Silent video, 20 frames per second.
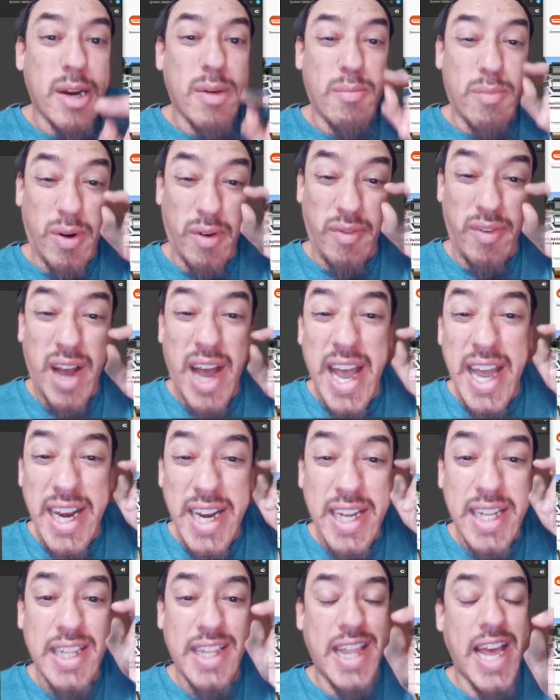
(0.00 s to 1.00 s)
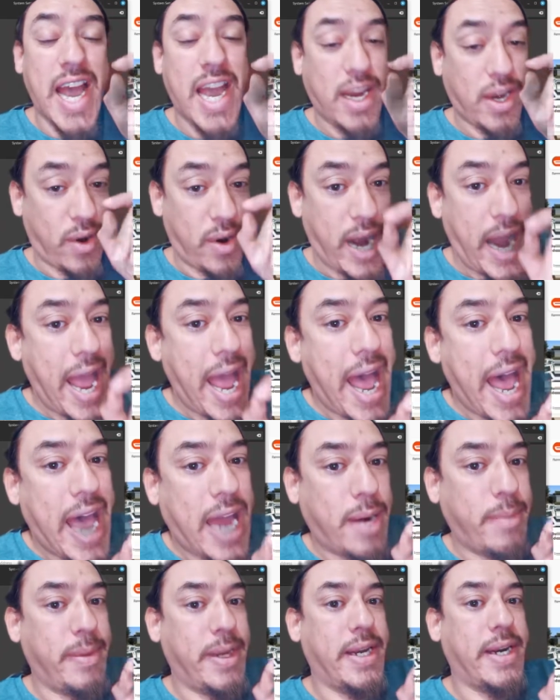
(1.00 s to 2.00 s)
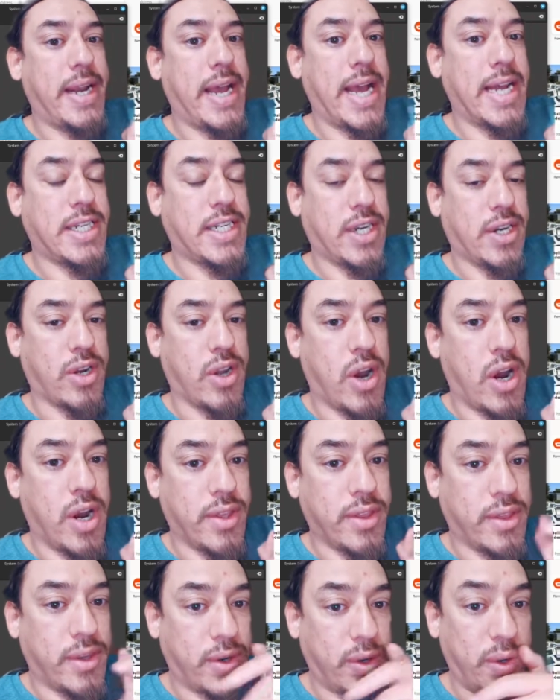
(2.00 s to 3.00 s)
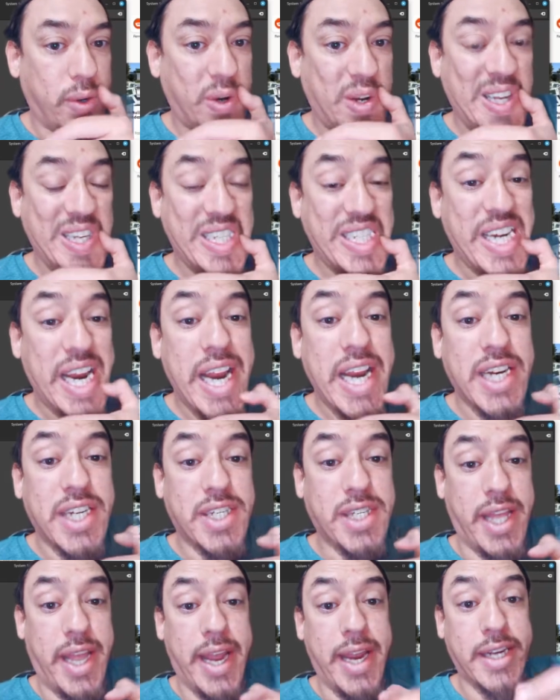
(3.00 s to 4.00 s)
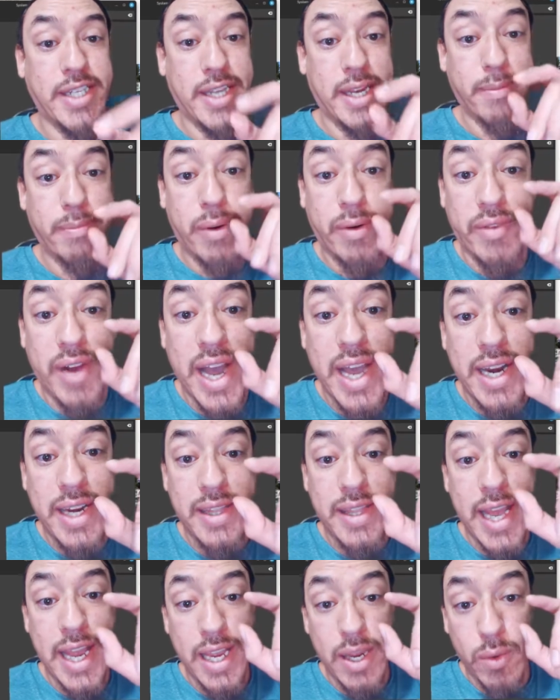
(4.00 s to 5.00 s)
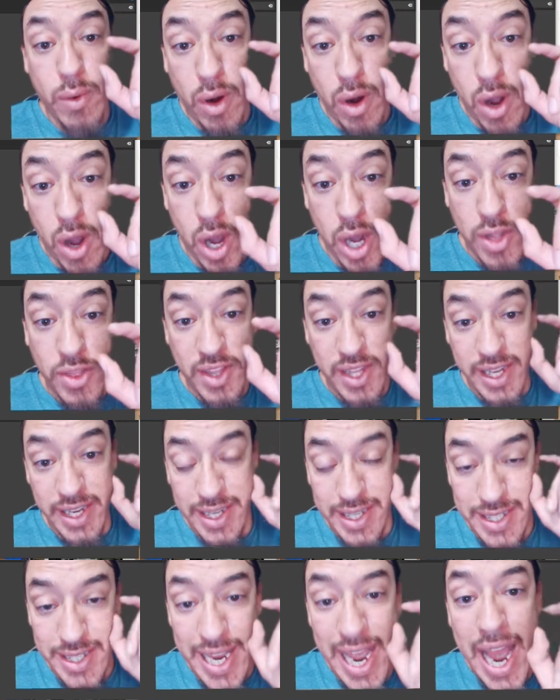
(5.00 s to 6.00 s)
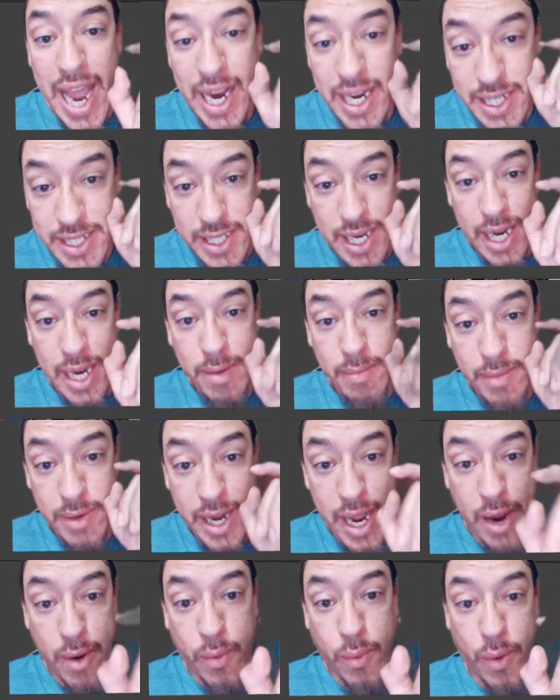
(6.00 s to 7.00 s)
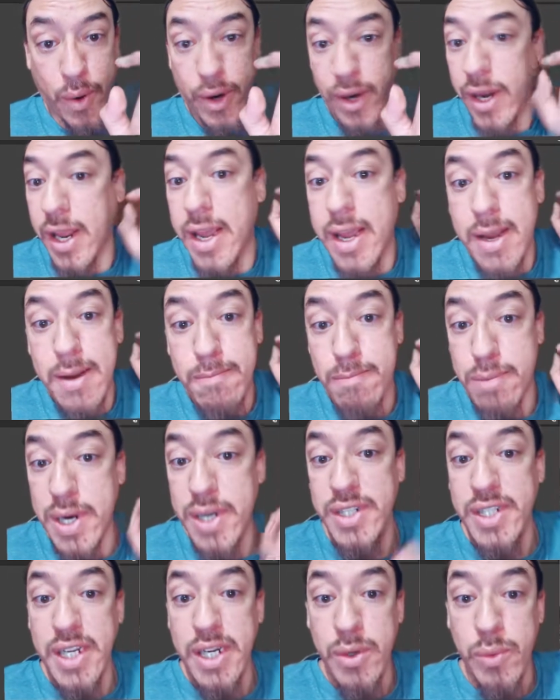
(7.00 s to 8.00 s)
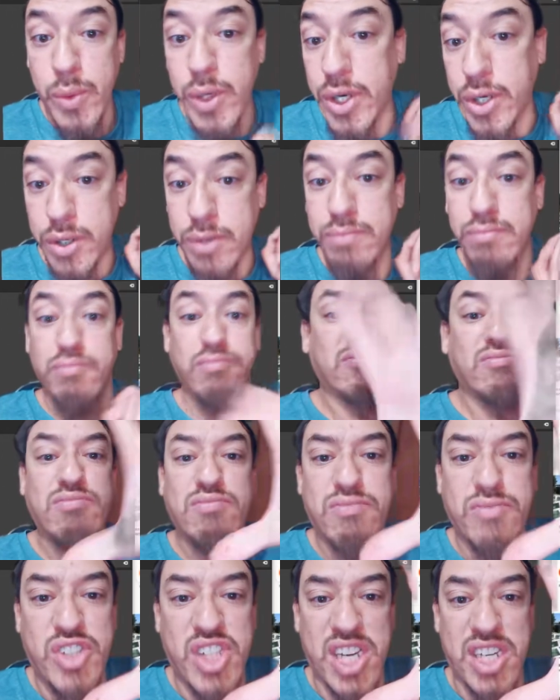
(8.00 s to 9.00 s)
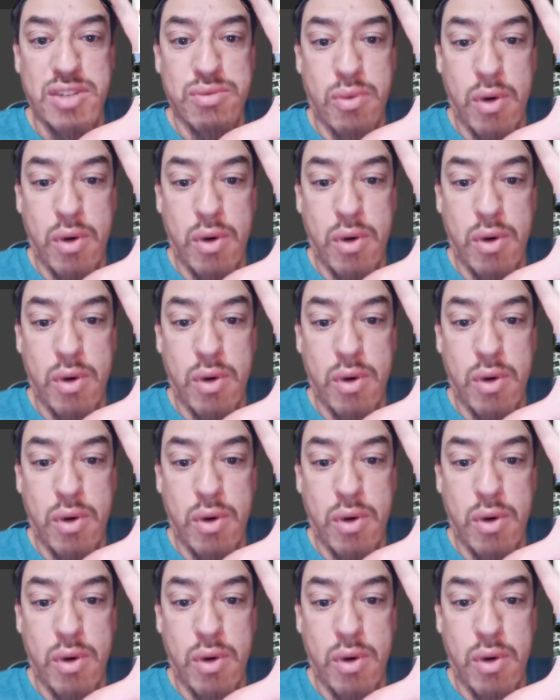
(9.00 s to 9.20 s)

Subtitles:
Provided that your admin hasn't gone through and changed things, and provided that you are on the exact same network, printing will just